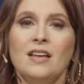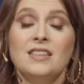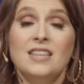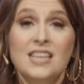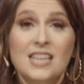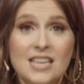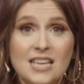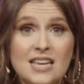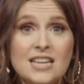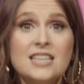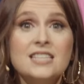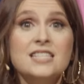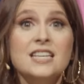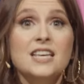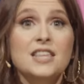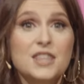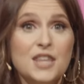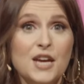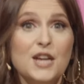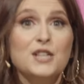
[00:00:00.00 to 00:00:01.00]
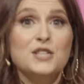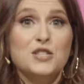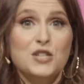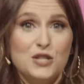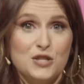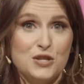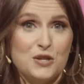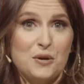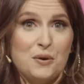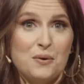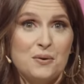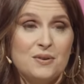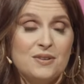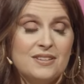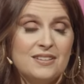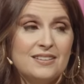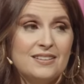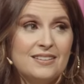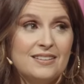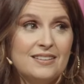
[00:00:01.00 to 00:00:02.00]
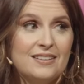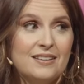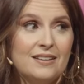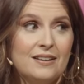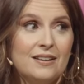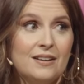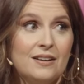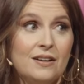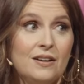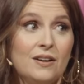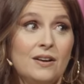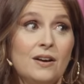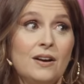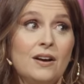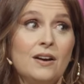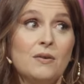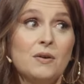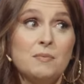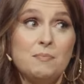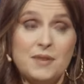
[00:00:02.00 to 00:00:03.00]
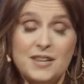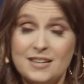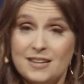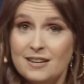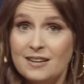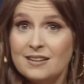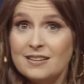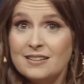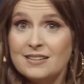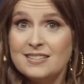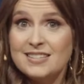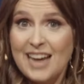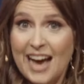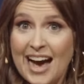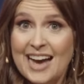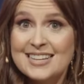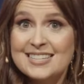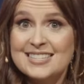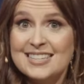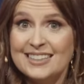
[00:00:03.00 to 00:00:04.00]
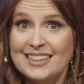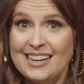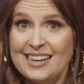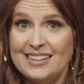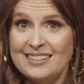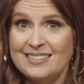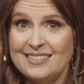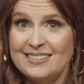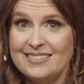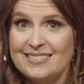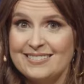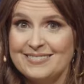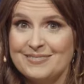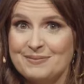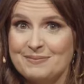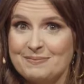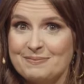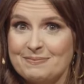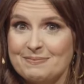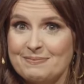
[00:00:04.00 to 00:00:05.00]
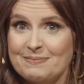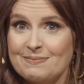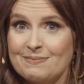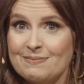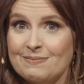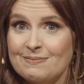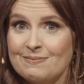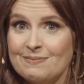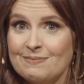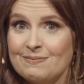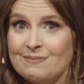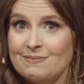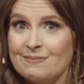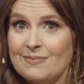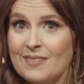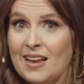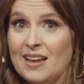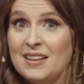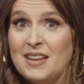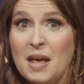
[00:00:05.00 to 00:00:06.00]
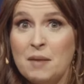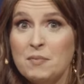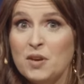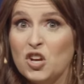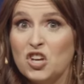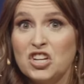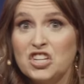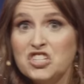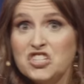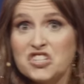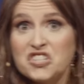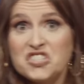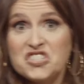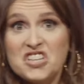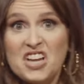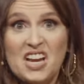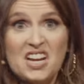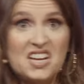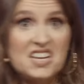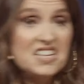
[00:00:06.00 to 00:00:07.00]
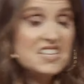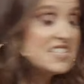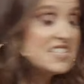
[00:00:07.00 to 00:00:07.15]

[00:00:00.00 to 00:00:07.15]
The easy thing to do would be to isolate. Yeah. Naaman could have just stayed in